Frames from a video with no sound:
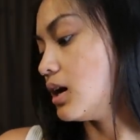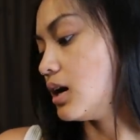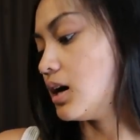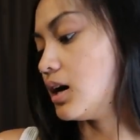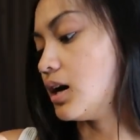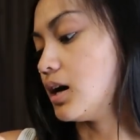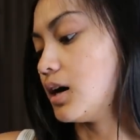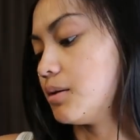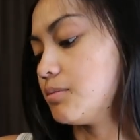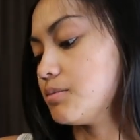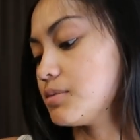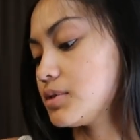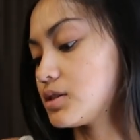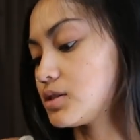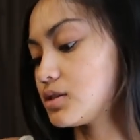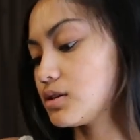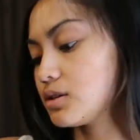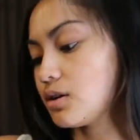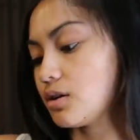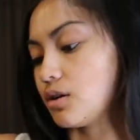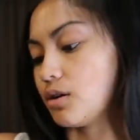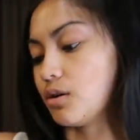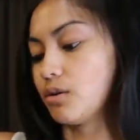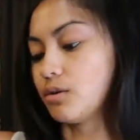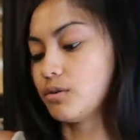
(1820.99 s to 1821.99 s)
Um,
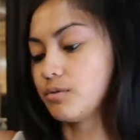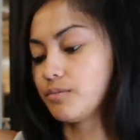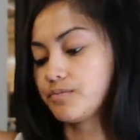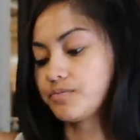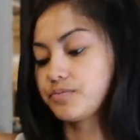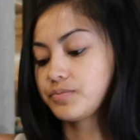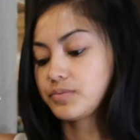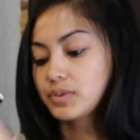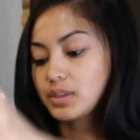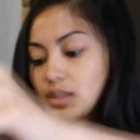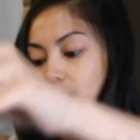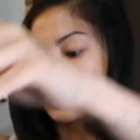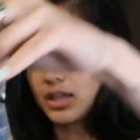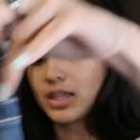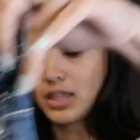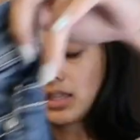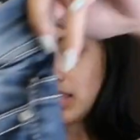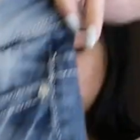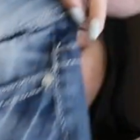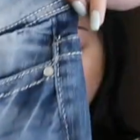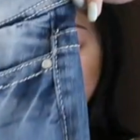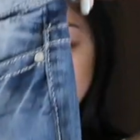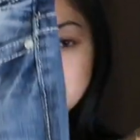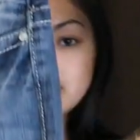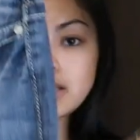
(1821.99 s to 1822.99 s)
so
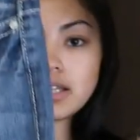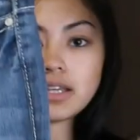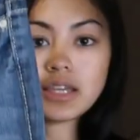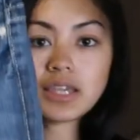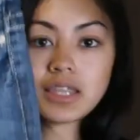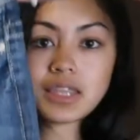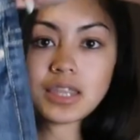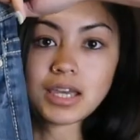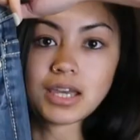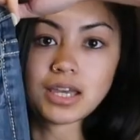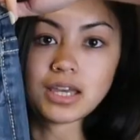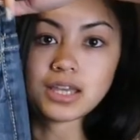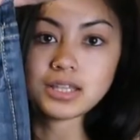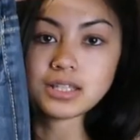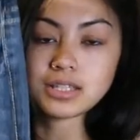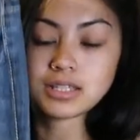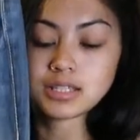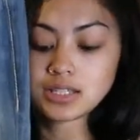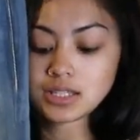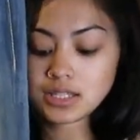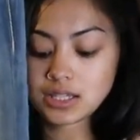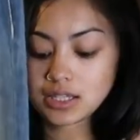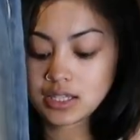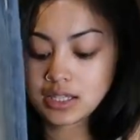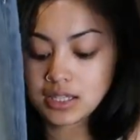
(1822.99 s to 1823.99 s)
these look like
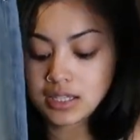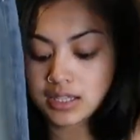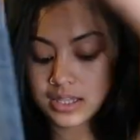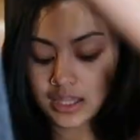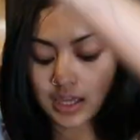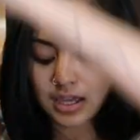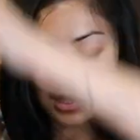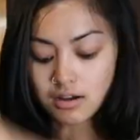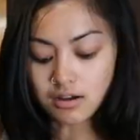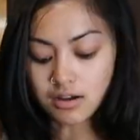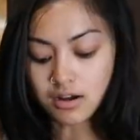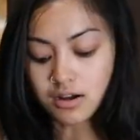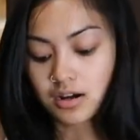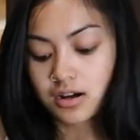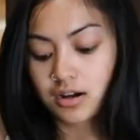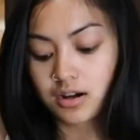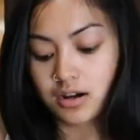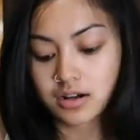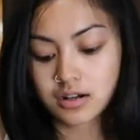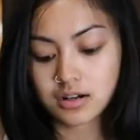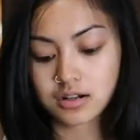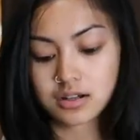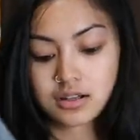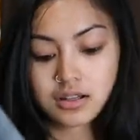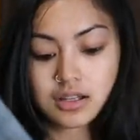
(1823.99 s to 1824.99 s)
this. They
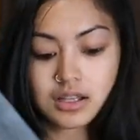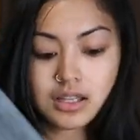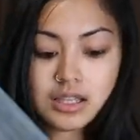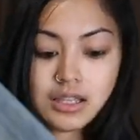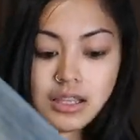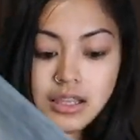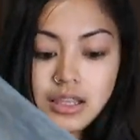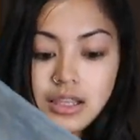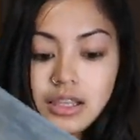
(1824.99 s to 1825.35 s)
are a